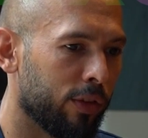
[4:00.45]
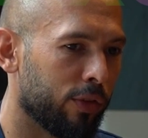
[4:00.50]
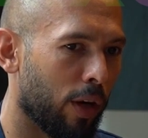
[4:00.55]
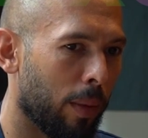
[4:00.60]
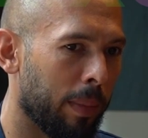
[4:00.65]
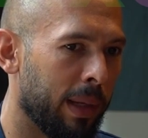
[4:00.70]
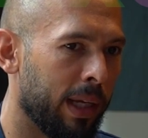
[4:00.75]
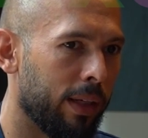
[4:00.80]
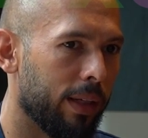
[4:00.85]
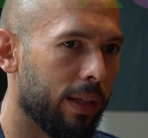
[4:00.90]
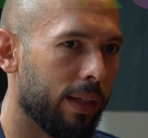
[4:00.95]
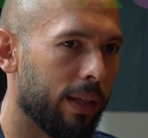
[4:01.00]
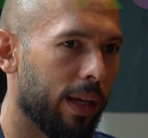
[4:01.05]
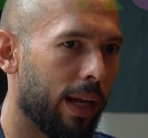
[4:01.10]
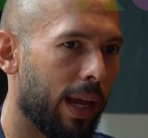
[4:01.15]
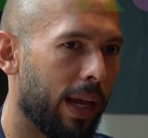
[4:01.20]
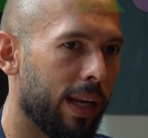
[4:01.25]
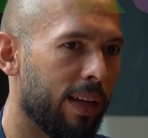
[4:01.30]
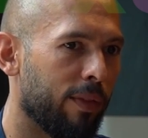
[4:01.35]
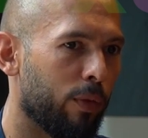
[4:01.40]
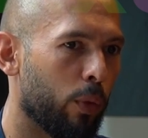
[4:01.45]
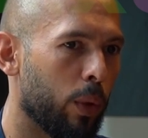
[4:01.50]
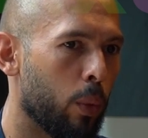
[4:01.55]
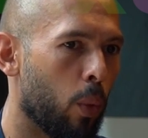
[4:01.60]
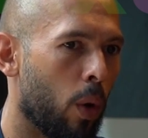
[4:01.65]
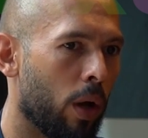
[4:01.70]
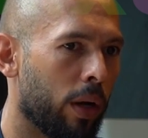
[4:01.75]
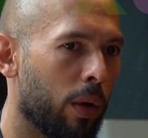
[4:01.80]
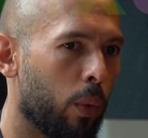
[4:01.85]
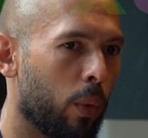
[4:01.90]
from it, and if we
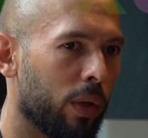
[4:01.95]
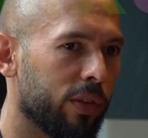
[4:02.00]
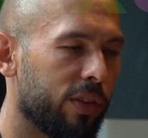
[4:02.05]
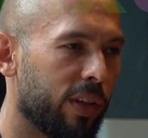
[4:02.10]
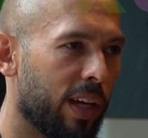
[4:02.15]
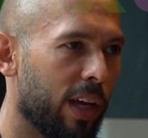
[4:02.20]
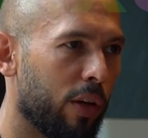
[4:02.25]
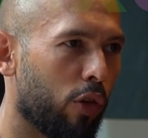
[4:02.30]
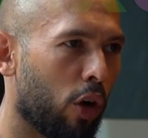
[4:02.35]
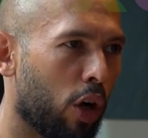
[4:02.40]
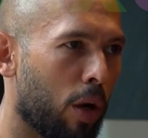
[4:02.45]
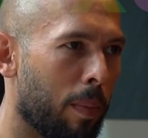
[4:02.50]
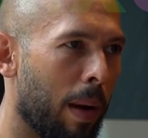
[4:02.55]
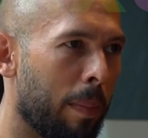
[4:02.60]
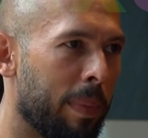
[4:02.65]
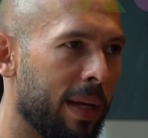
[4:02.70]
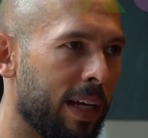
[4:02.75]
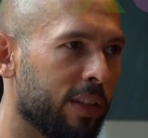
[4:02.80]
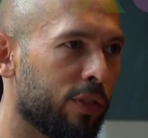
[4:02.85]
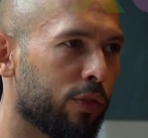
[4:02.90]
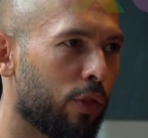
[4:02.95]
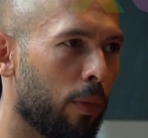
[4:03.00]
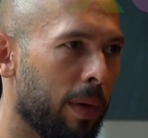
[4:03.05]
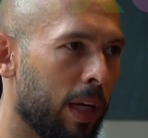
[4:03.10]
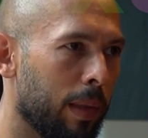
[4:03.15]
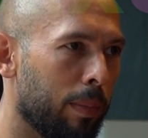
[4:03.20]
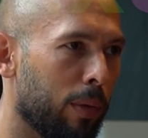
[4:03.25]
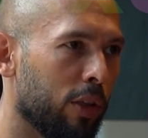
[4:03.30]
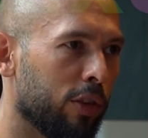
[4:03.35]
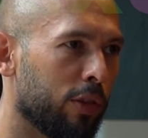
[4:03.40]
want to once again talk about being as
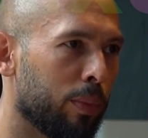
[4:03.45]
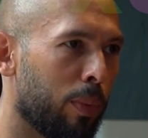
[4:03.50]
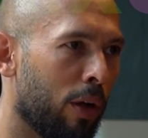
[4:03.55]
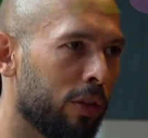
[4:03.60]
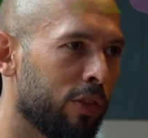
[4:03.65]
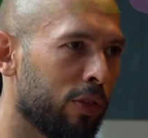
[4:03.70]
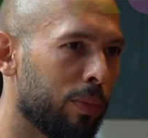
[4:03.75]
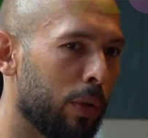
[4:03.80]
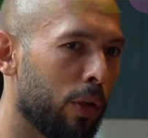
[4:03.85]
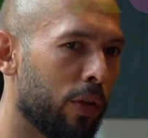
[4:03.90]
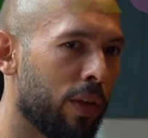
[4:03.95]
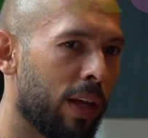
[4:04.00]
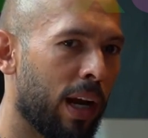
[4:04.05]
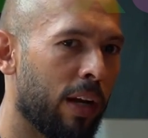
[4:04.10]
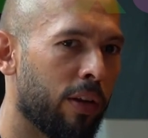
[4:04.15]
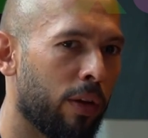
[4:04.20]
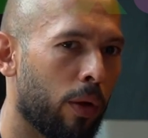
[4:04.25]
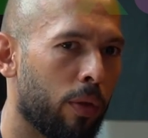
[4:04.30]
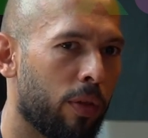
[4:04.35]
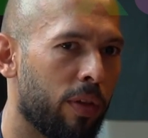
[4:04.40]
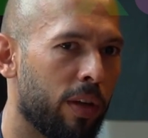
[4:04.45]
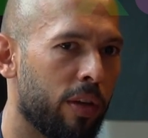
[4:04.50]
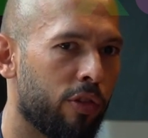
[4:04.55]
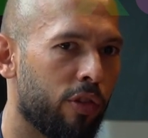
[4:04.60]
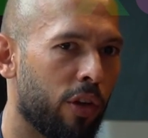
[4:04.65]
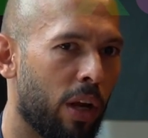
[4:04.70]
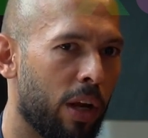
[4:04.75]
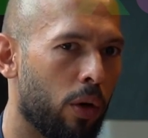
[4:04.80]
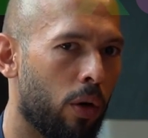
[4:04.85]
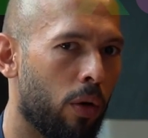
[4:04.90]
formidable as possible, then I don't think
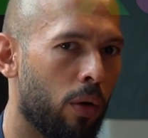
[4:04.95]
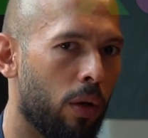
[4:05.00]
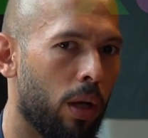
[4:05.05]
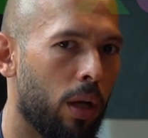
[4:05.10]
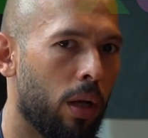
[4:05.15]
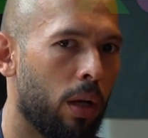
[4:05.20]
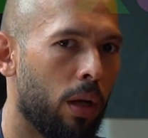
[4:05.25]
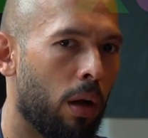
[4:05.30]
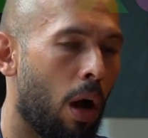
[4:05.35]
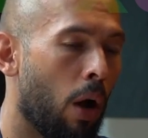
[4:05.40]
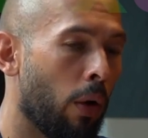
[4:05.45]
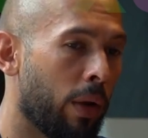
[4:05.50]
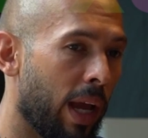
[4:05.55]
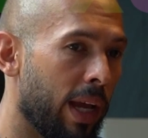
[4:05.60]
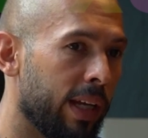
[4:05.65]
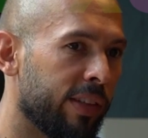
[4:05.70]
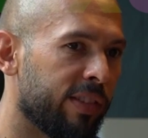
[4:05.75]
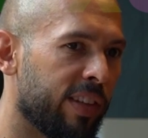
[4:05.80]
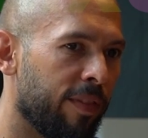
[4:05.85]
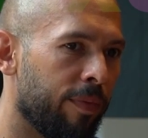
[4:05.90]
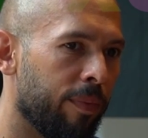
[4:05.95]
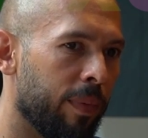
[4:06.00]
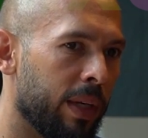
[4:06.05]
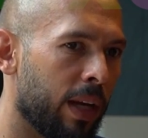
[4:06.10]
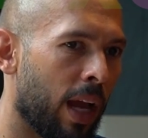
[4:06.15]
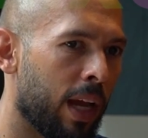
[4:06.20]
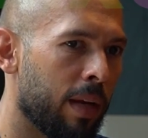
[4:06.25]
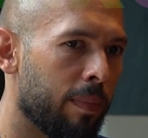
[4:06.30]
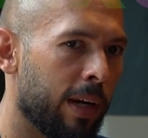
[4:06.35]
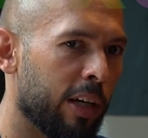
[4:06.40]
jail, okay, it's given me
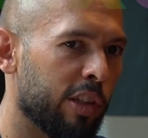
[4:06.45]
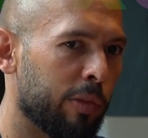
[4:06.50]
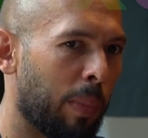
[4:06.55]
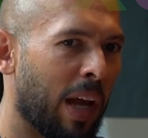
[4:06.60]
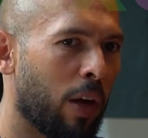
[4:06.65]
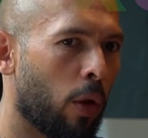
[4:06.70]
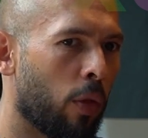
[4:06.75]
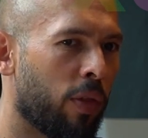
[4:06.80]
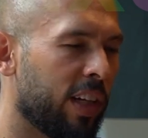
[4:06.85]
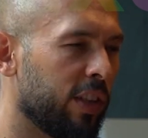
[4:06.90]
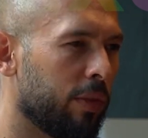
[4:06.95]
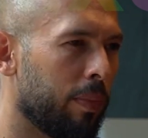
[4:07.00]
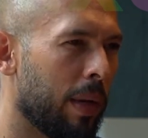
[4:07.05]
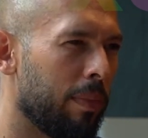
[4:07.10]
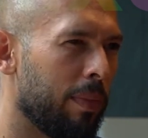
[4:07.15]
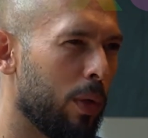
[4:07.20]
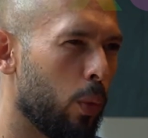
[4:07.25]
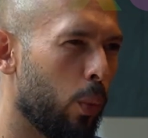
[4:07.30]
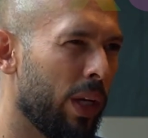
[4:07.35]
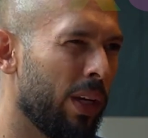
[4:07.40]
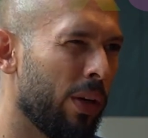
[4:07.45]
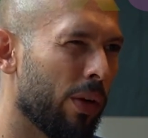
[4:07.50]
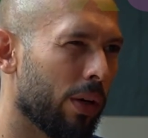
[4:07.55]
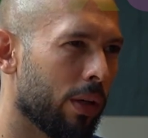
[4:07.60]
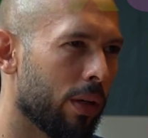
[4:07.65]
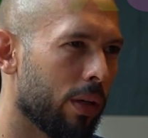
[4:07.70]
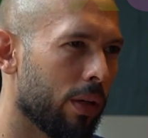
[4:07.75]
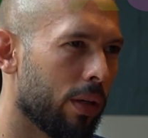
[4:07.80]
nightmares, but I don't think it's made me weaker.